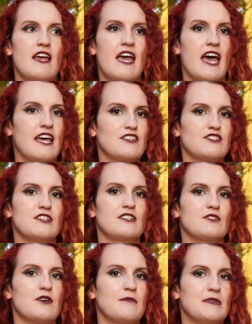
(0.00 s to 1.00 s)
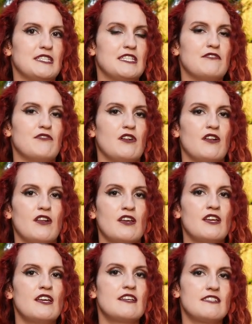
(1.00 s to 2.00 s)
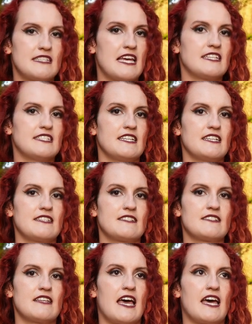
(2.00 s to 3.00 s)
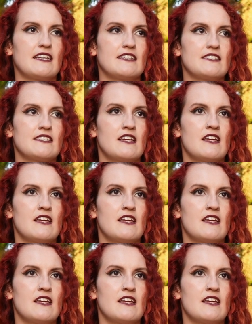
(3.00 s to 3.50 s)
ancient or medieval settings, and